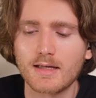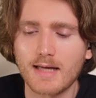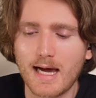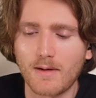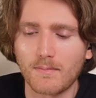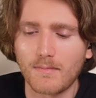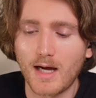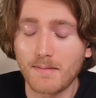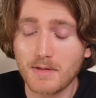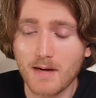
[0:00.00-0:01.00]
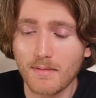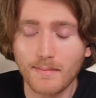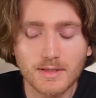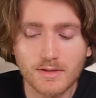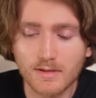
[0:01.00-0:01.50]
Now, I
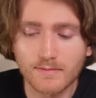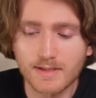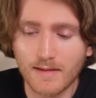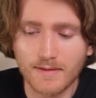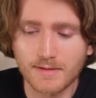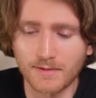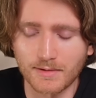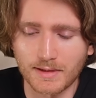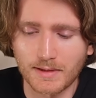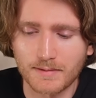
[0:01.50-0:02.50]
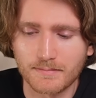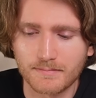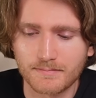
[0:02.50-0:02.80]
probably should have said this earlier,